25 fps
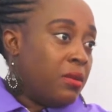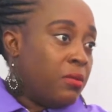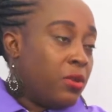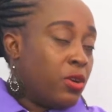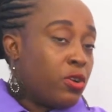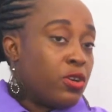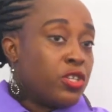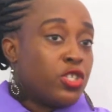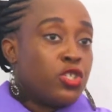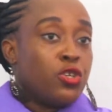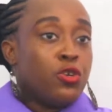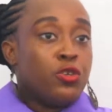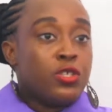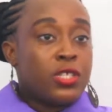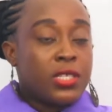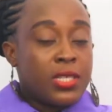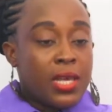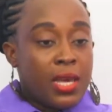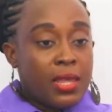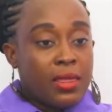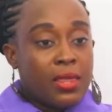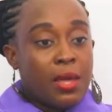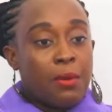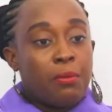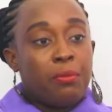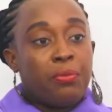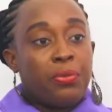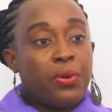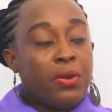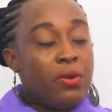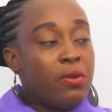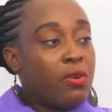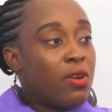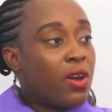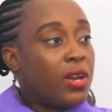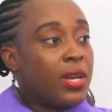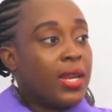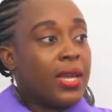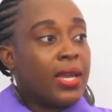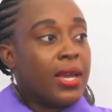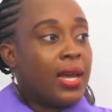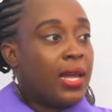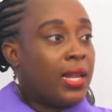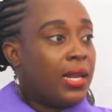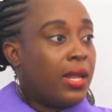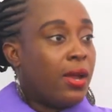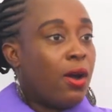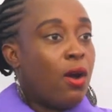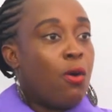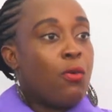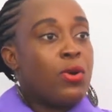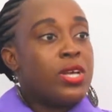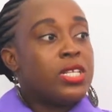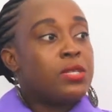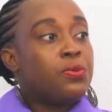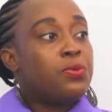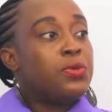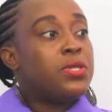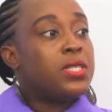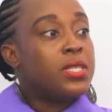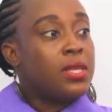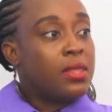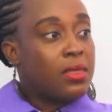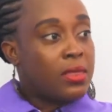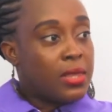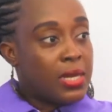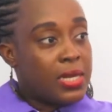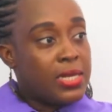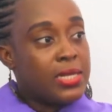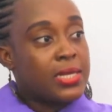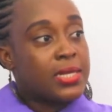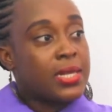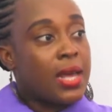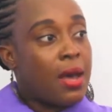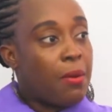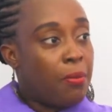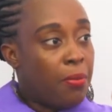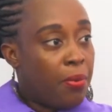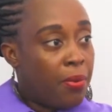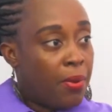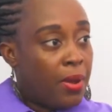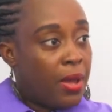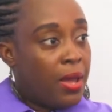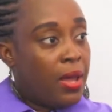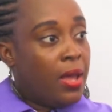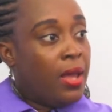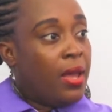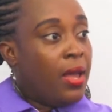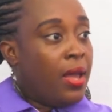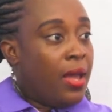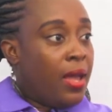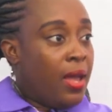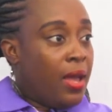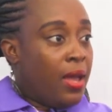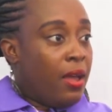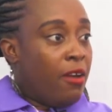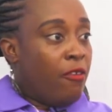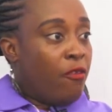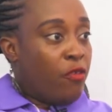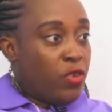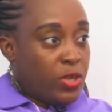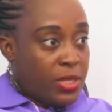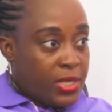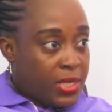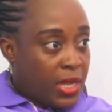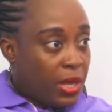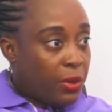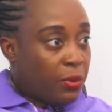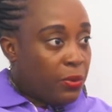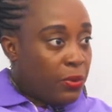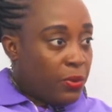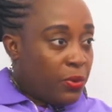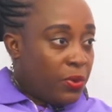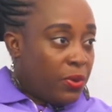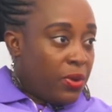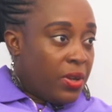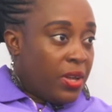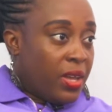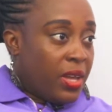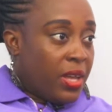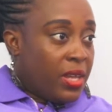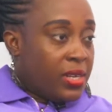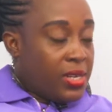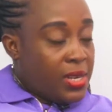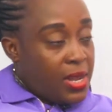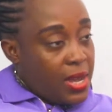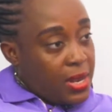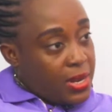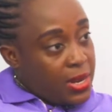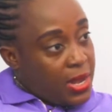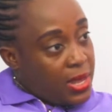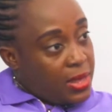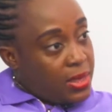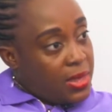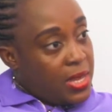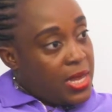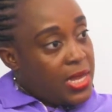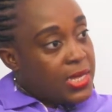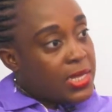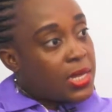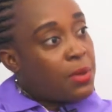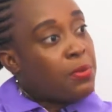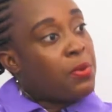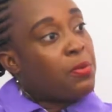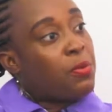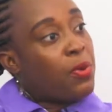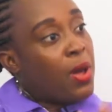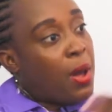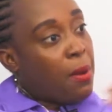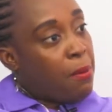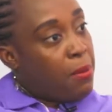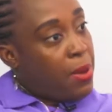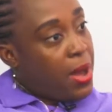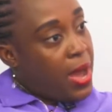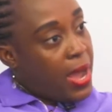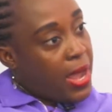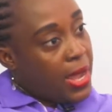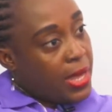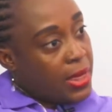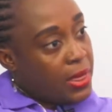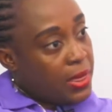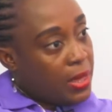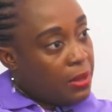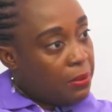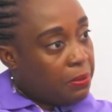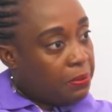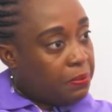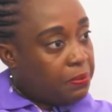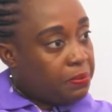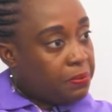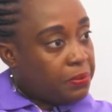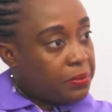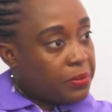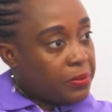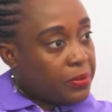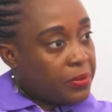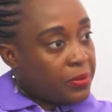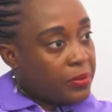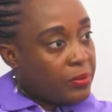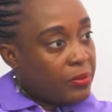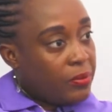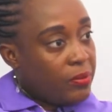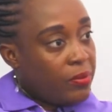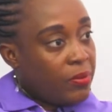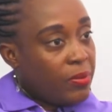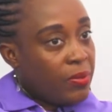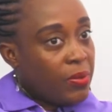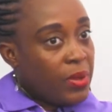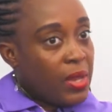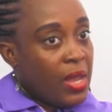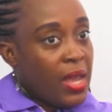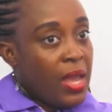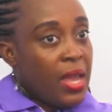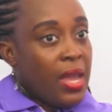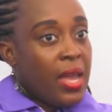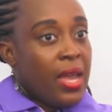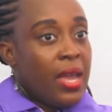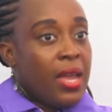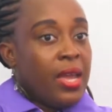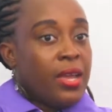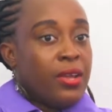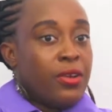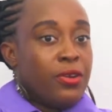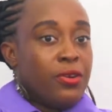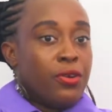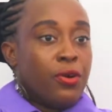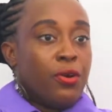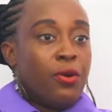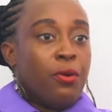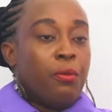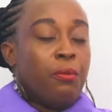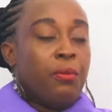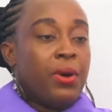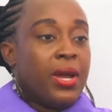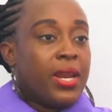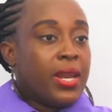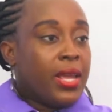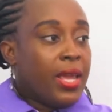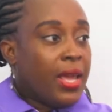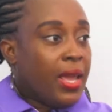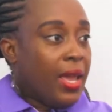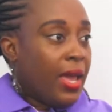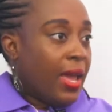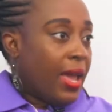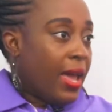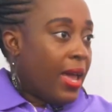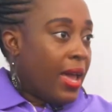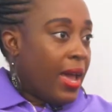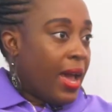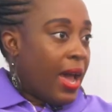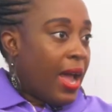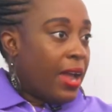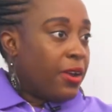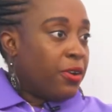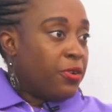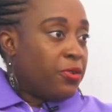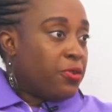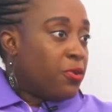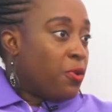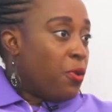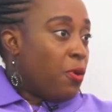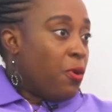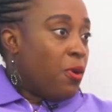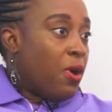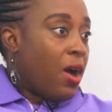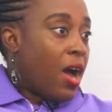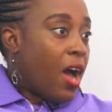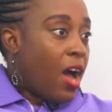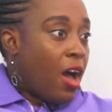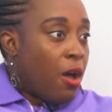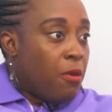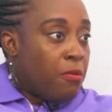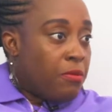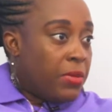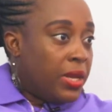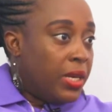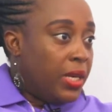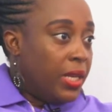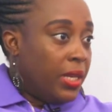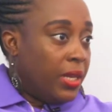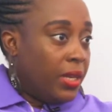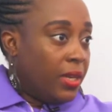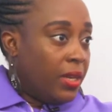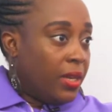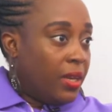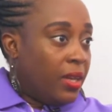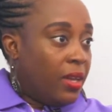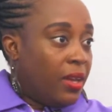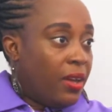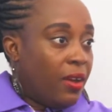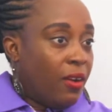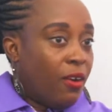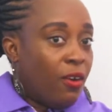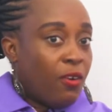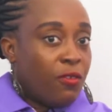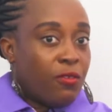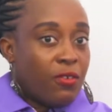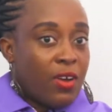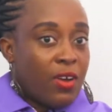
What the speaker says: Because you see them periodically always putting things up for sale. They are their things and people are buying them. You know, but here, I don't know how many of